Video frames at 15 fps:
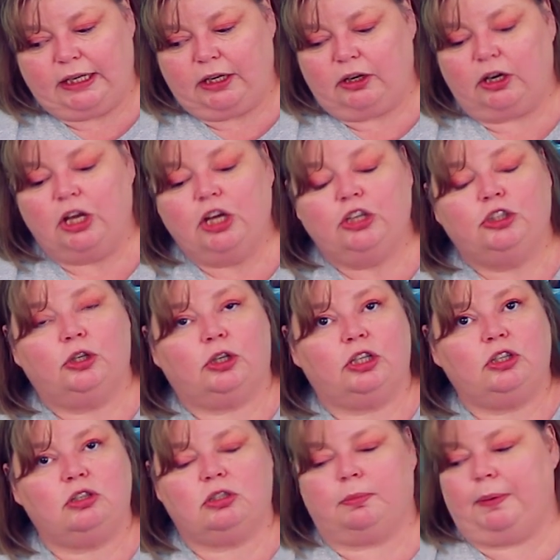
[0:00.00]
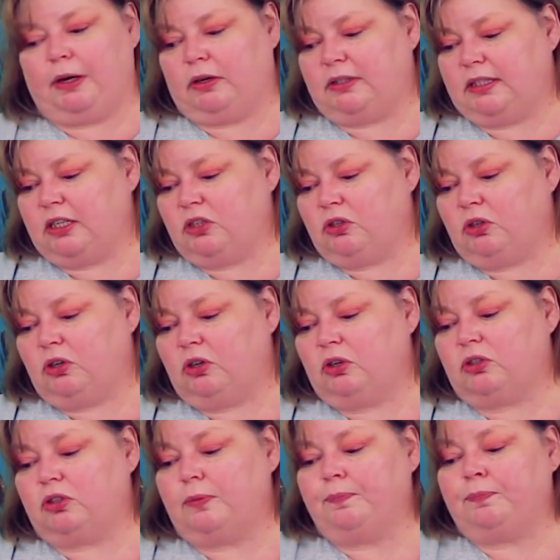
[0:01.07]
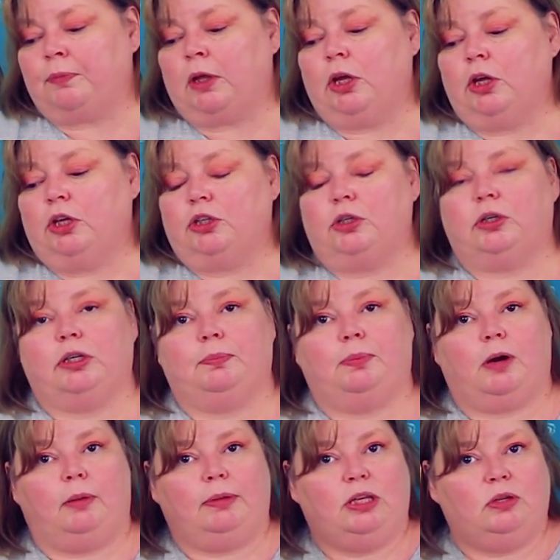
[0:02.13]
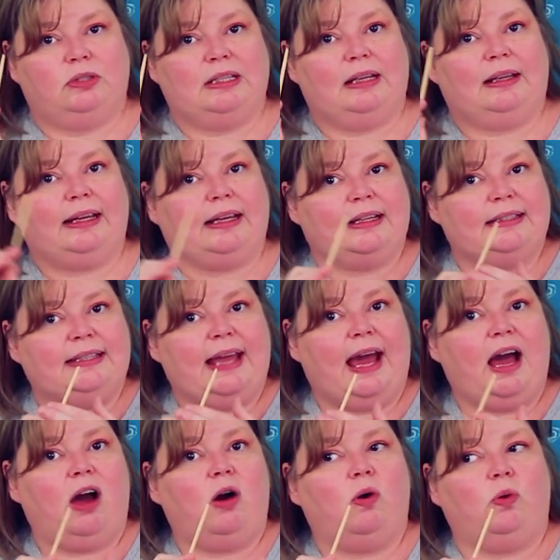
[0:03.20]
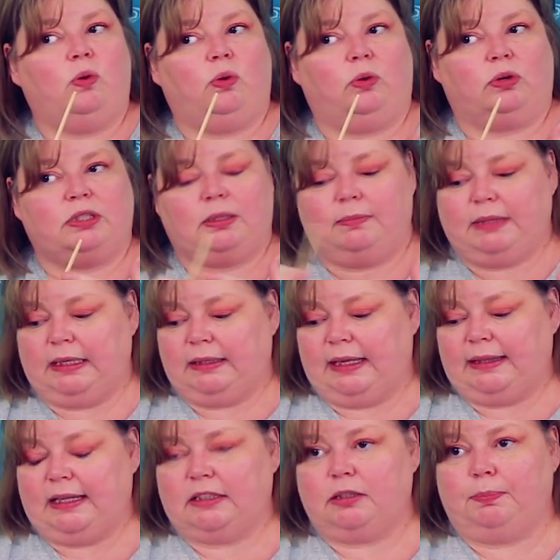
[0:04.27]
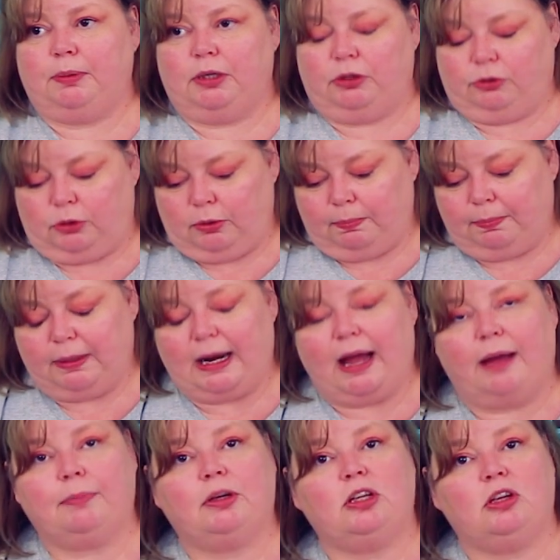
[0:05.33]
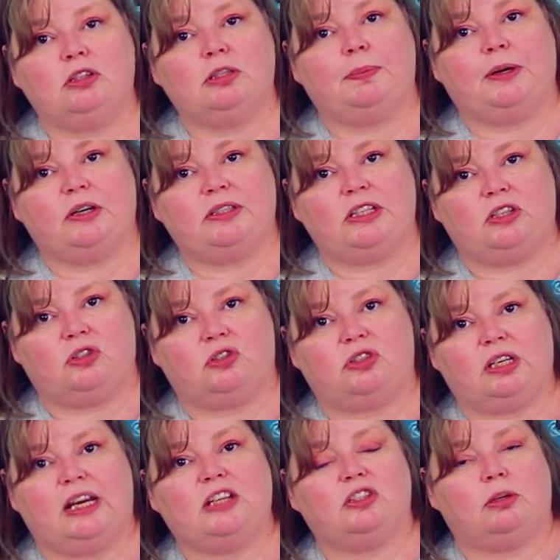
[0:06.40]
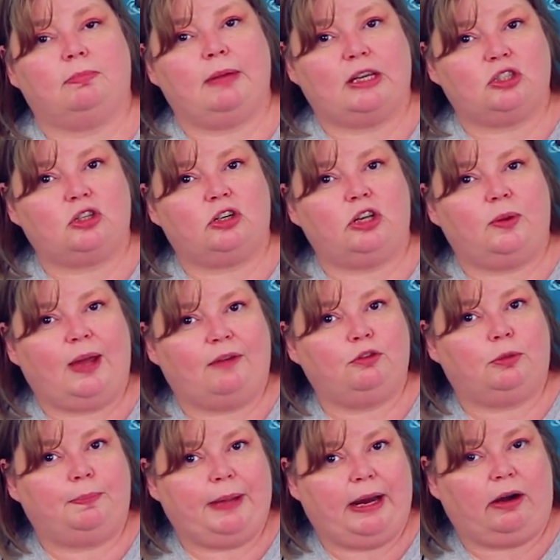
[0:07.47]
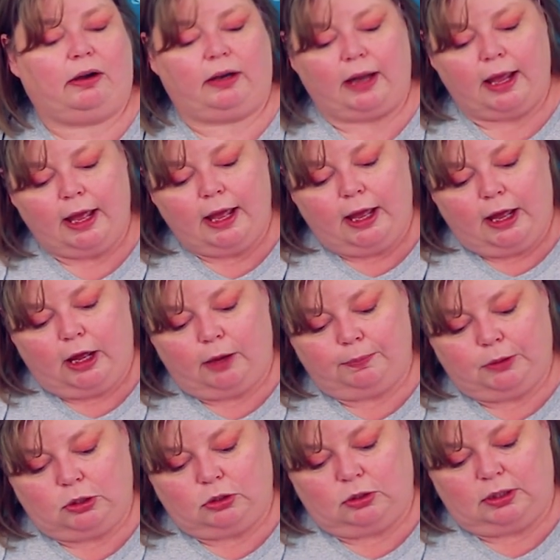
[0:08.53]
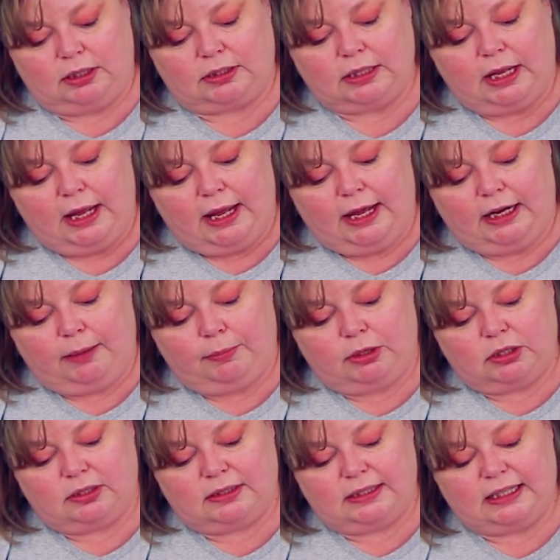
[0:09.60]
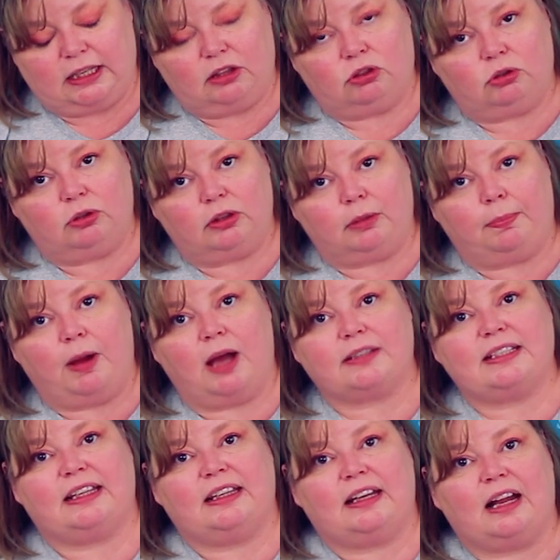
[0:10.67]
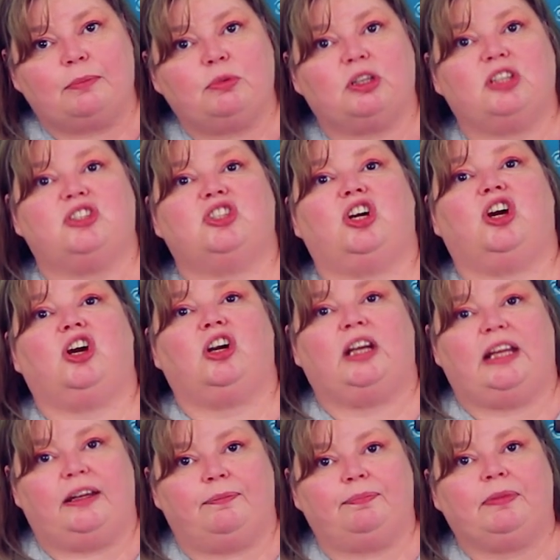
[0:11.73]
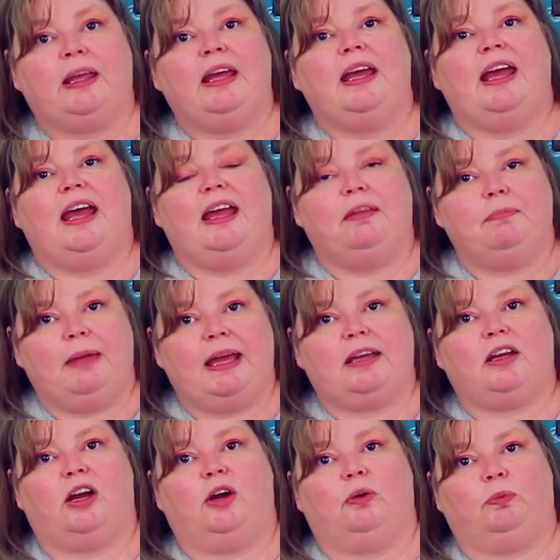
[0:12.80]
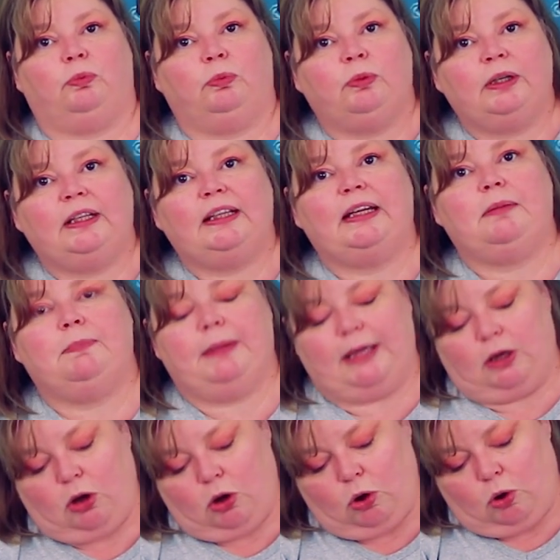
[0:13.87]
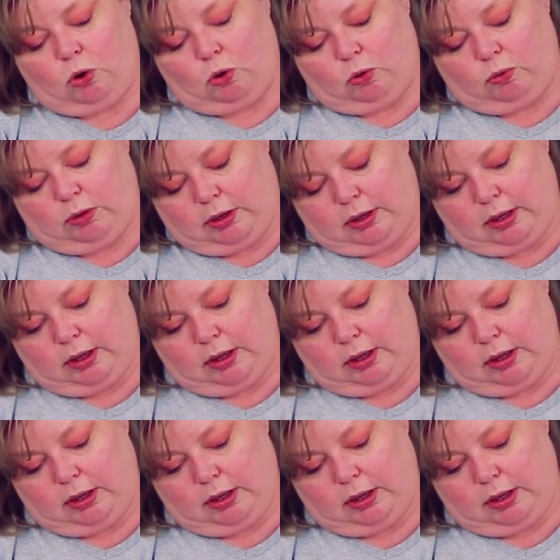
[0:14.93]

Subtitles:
here. You can use a pair of scissors. You can probably use it like a dowel or something like that to put it through. But I'm going to use a pair of scissors today. So make sure you have your parent help you do this. And I'm going to stick it through in the box and then I'm going to turn it and make a really big hole